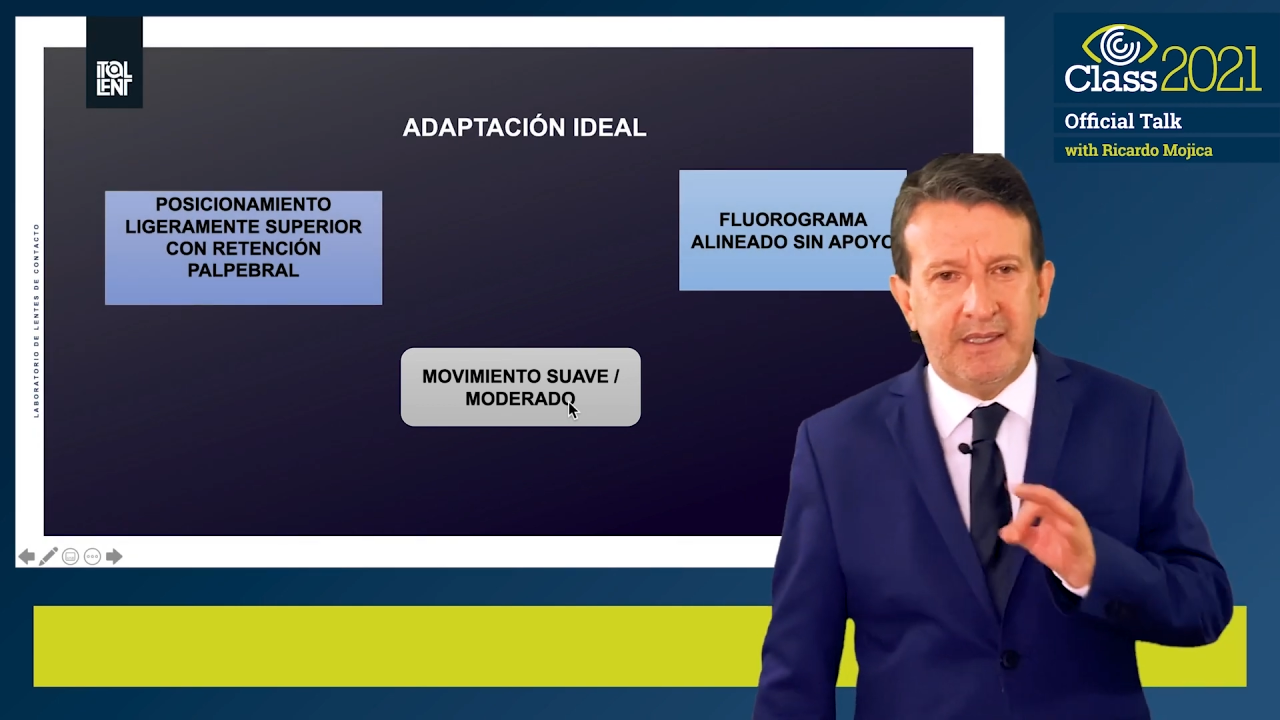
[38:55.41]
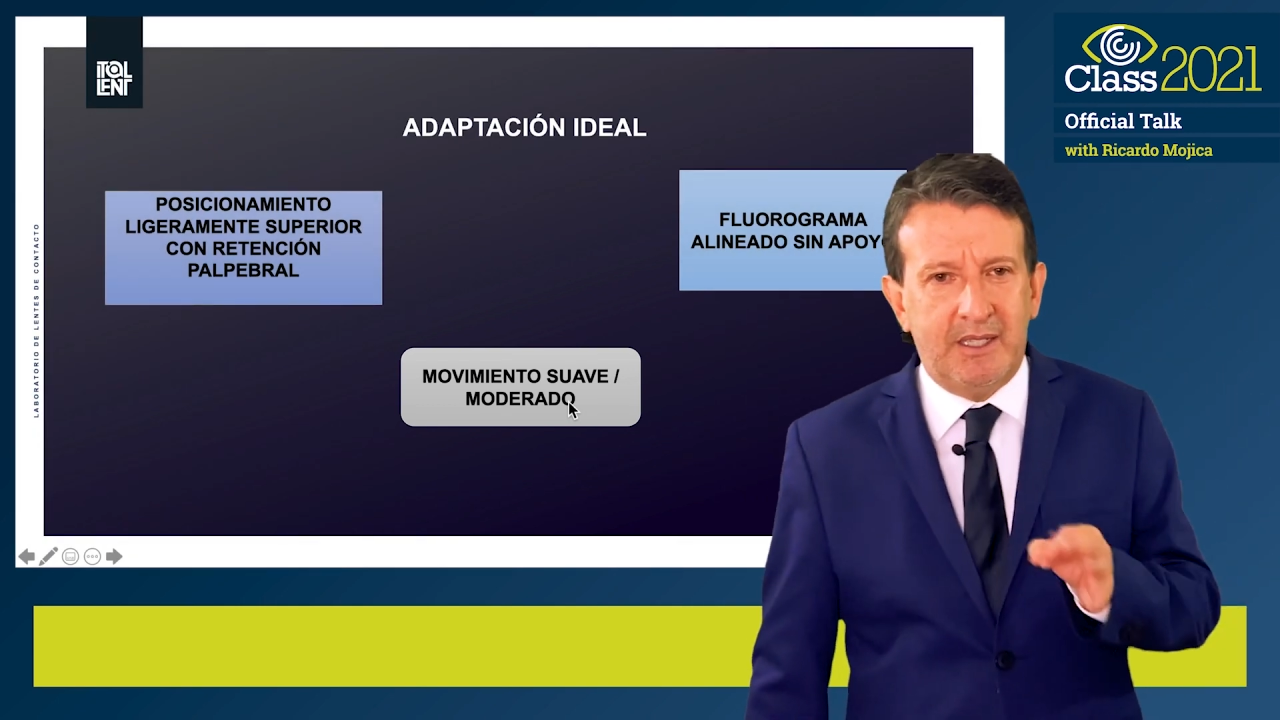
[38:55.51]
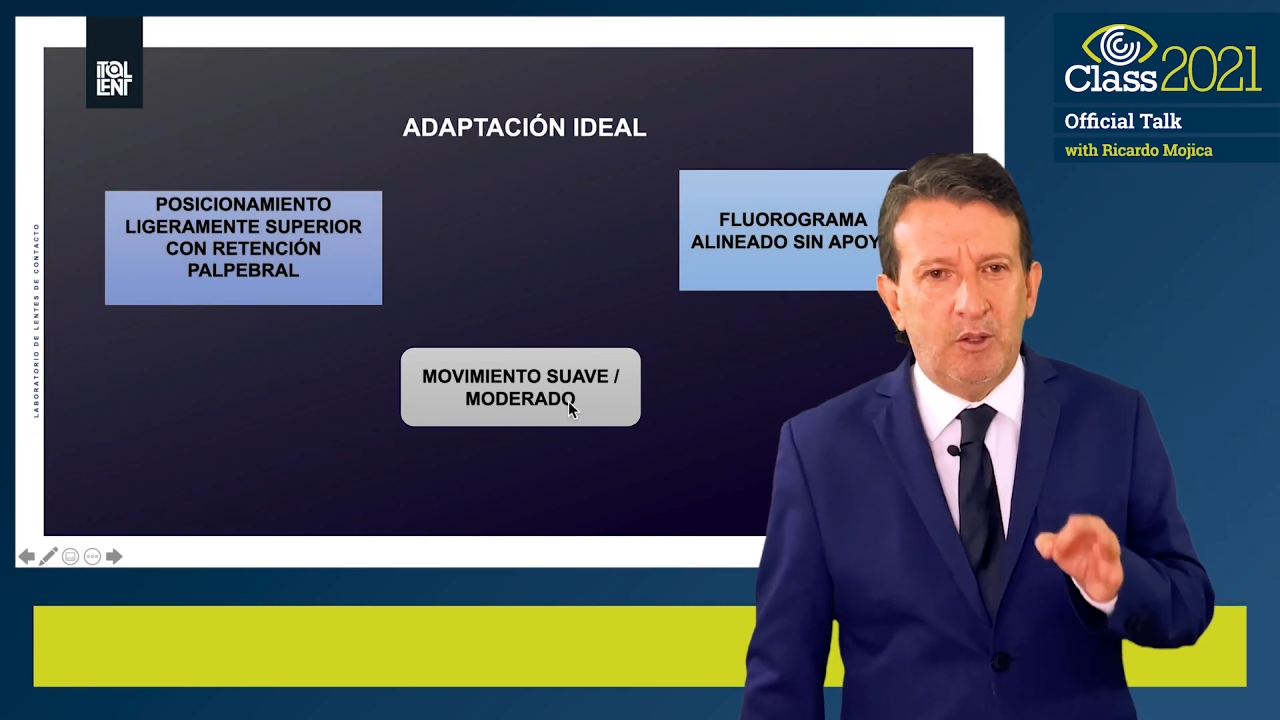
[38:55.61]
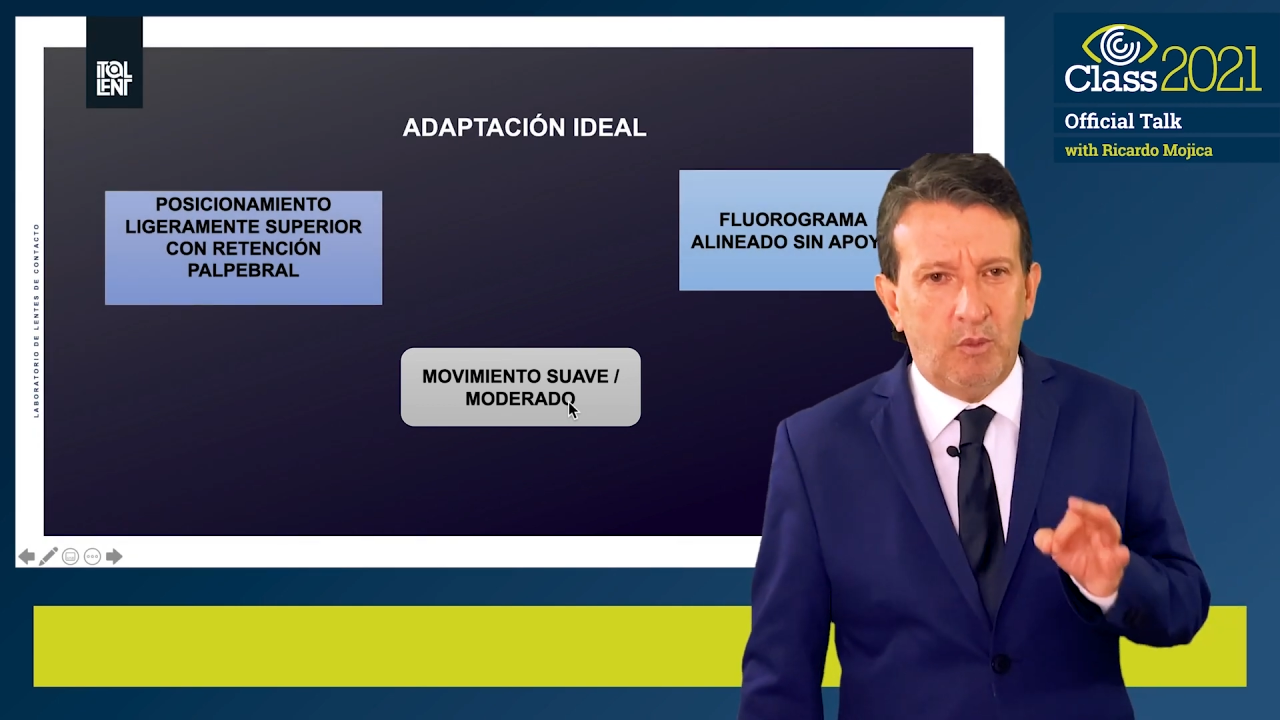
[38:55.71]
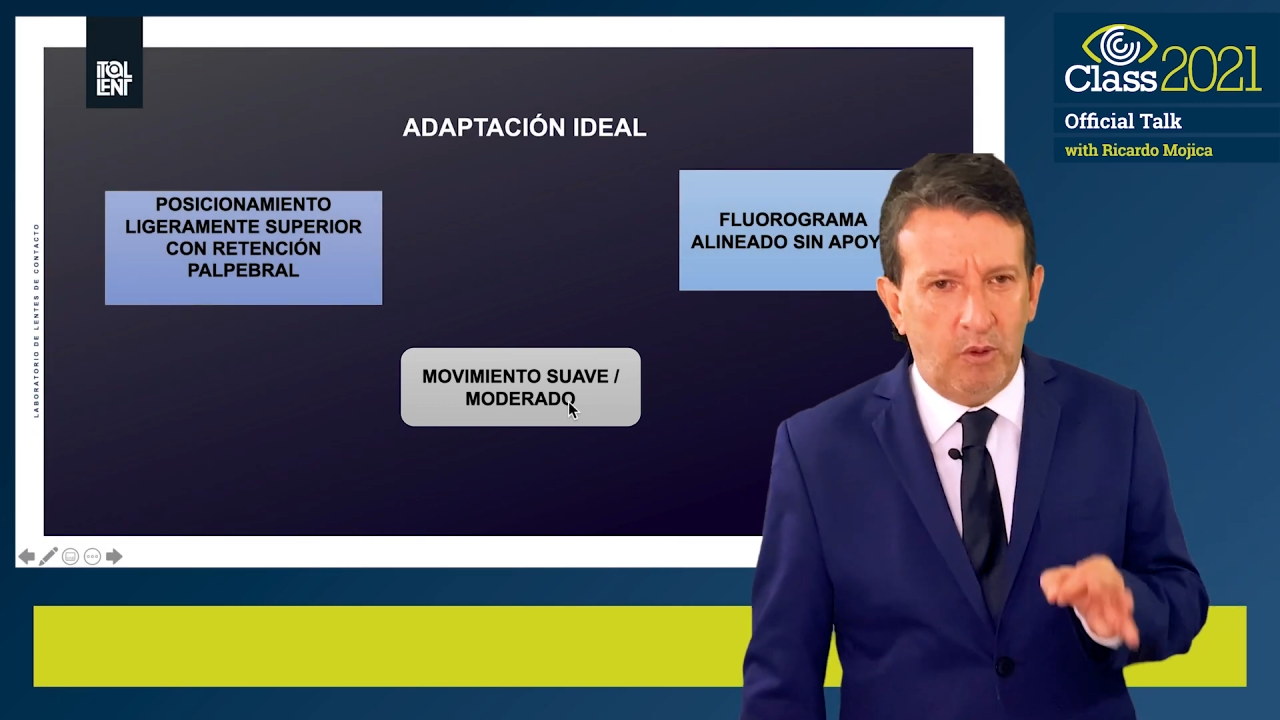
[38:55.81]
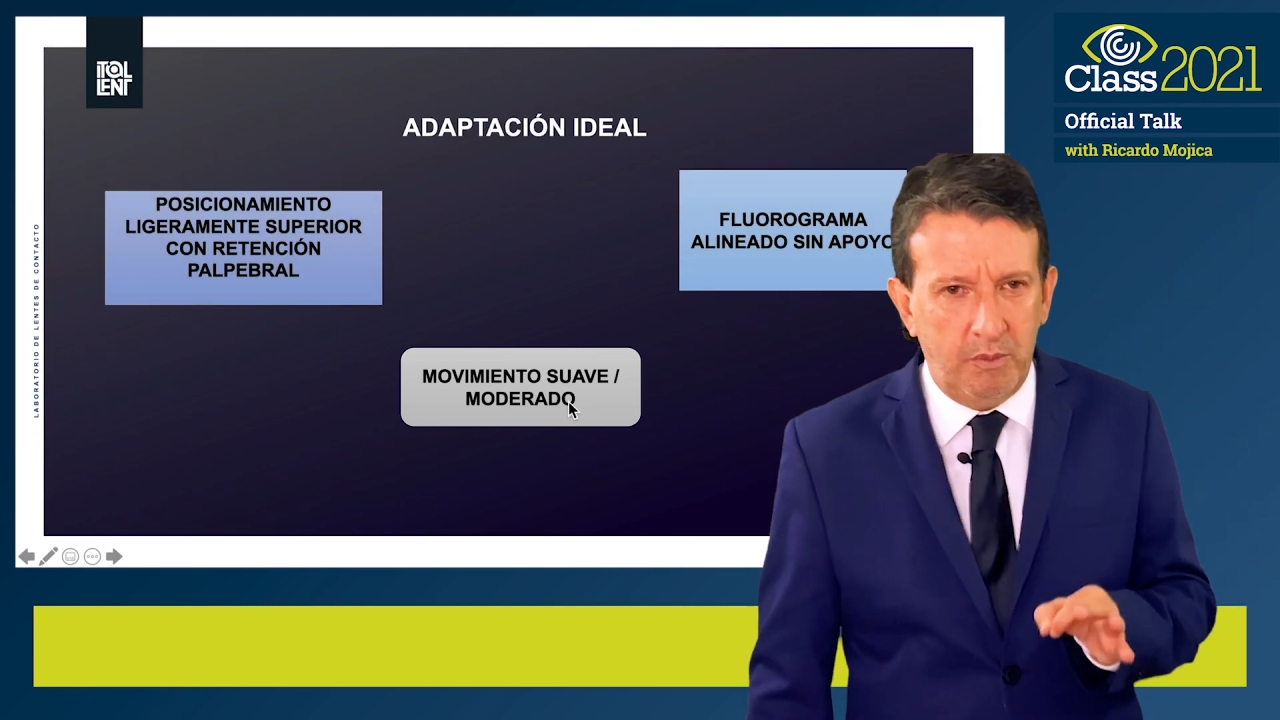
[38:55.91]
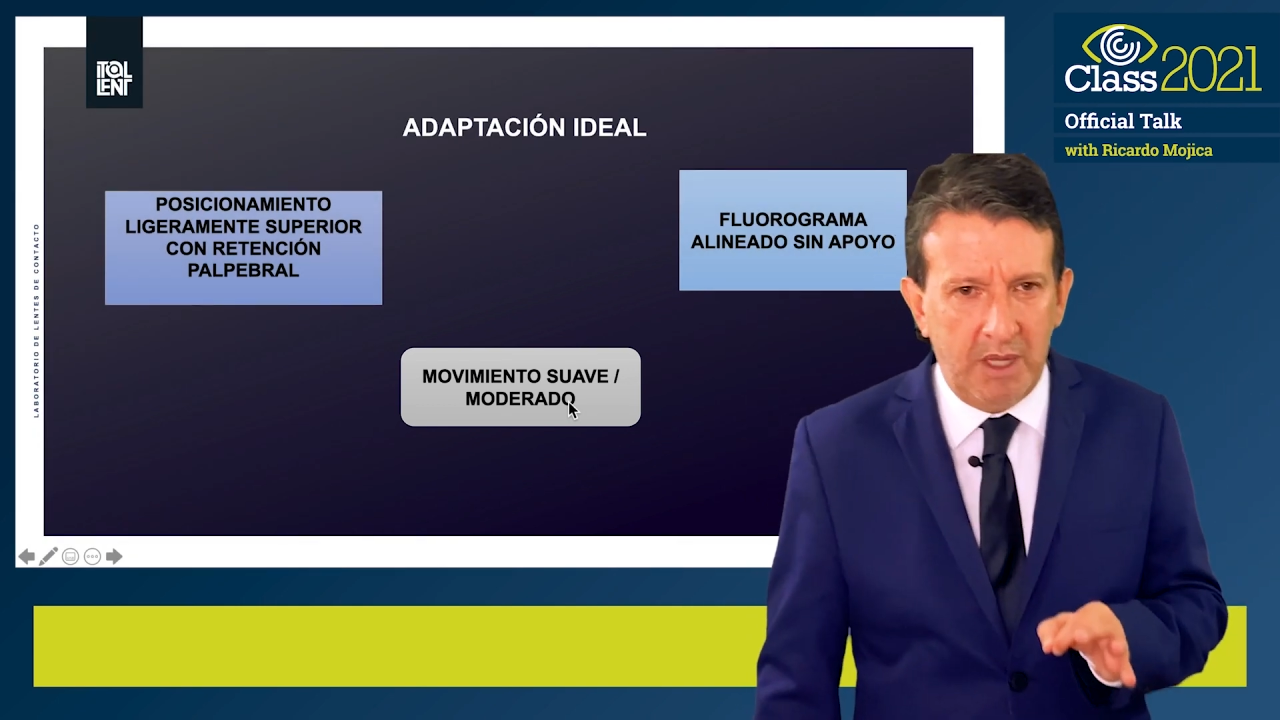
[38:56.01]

after each